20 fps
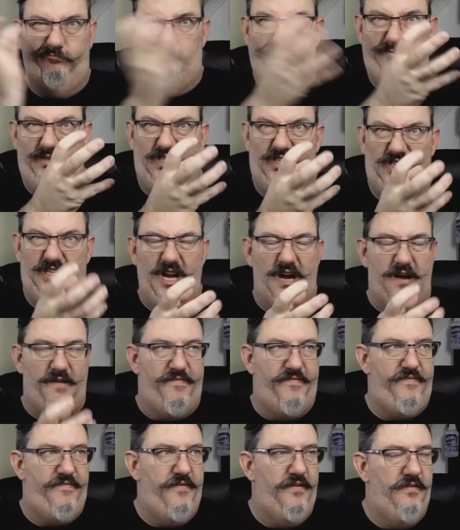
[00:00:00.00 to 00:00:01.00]

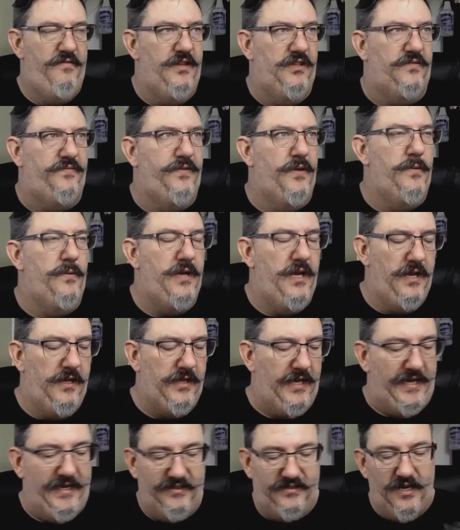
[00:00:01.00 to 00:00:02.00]
stuff that's floated.
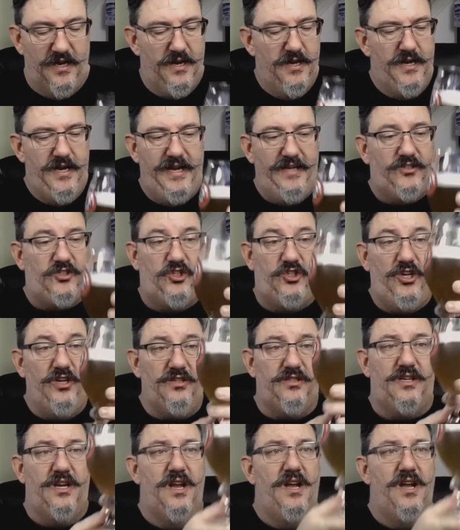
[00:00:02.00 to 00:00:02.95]
Like it's just